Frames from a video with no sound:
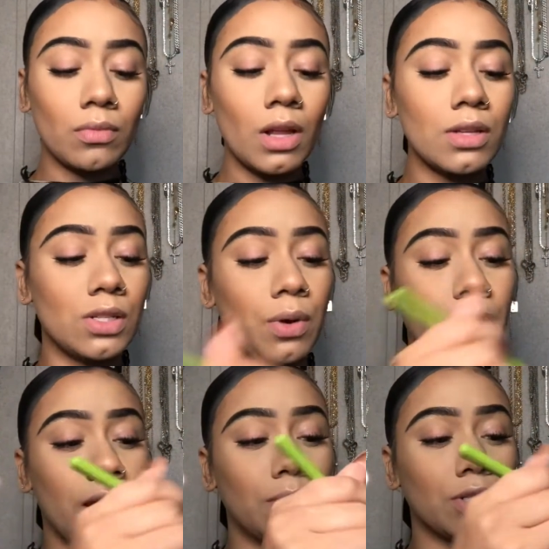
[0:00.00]
So
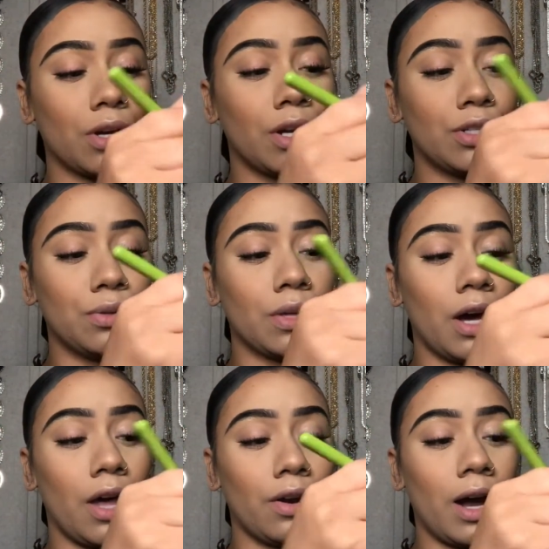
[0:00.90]
again, I'm just gonna do the
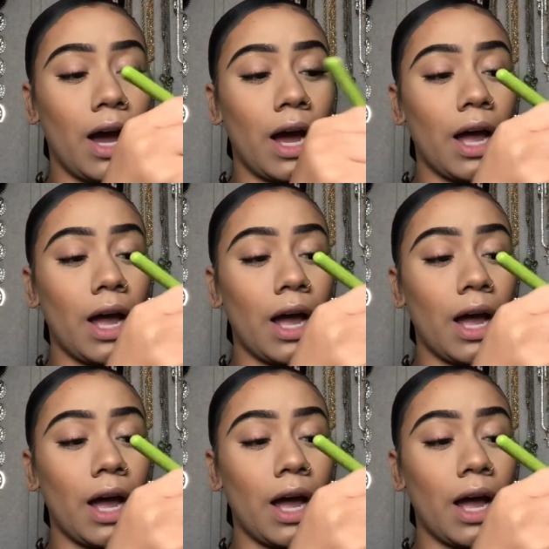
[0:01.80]
other eye.